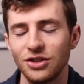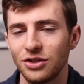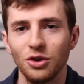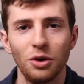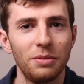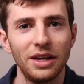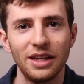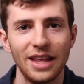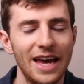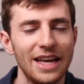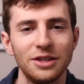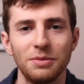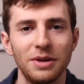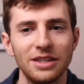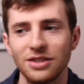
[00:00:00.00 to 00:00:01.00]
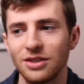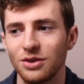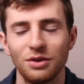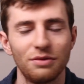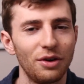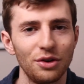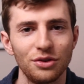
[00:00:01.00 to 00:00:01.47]
just not being in the headspace to
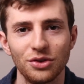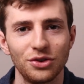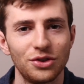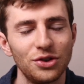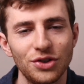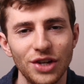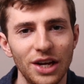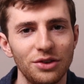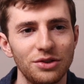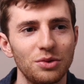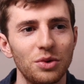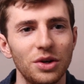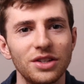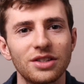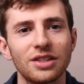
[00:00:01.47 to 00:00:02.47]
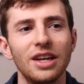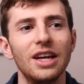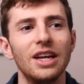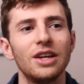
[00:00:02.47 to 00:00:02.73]
sort of focus on 2 channels at once.